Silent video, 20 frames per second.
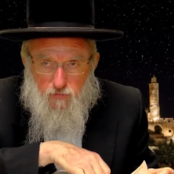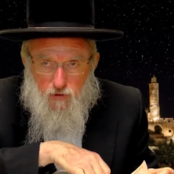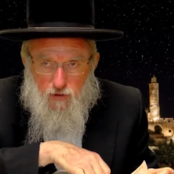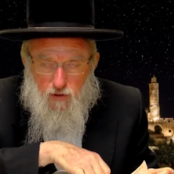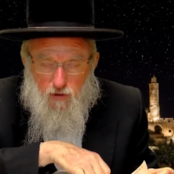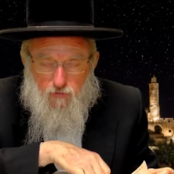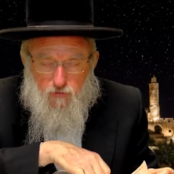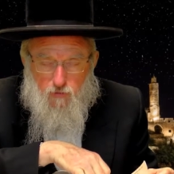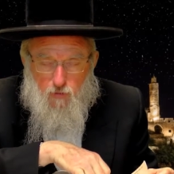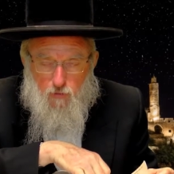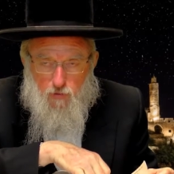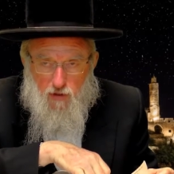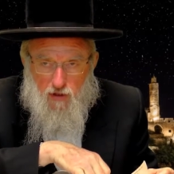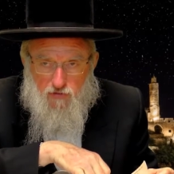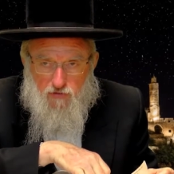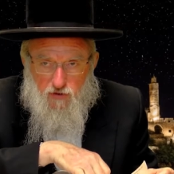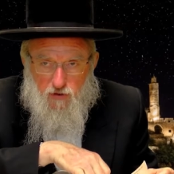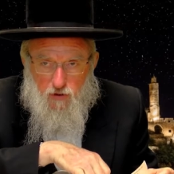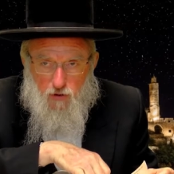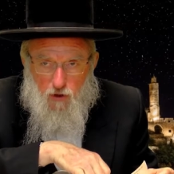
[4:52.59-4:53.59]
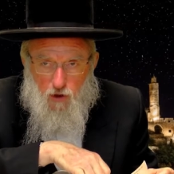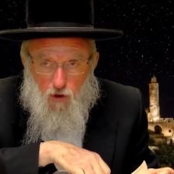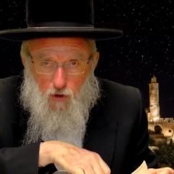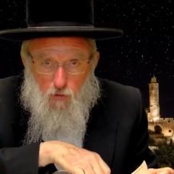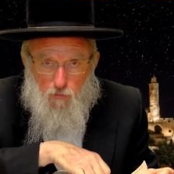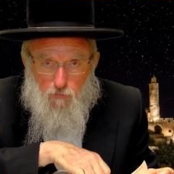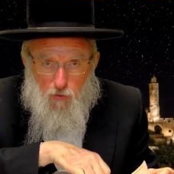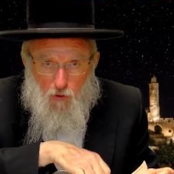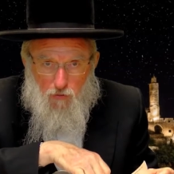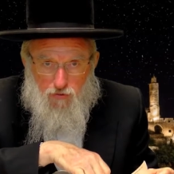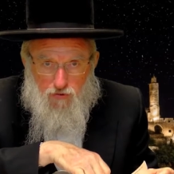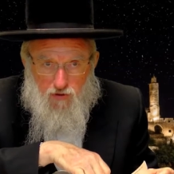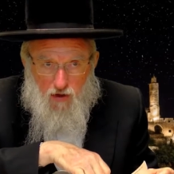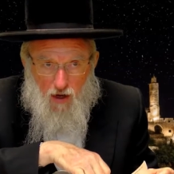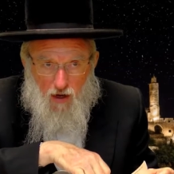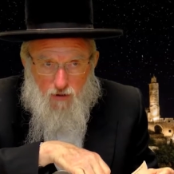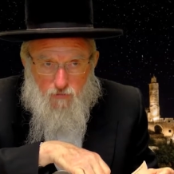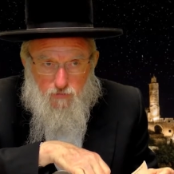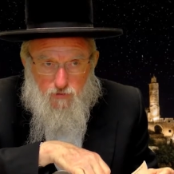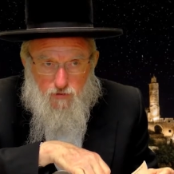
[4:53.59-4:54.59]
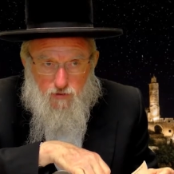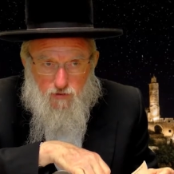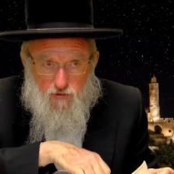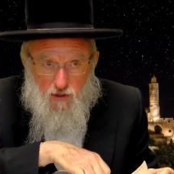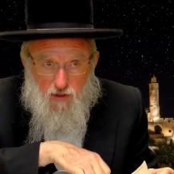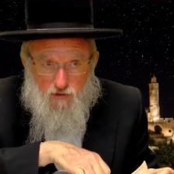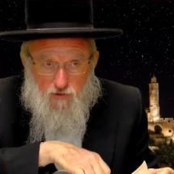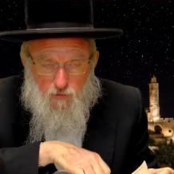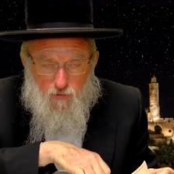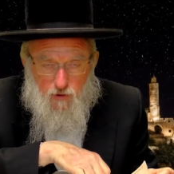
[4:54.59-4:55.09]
He gives him a blessing. Both times he says,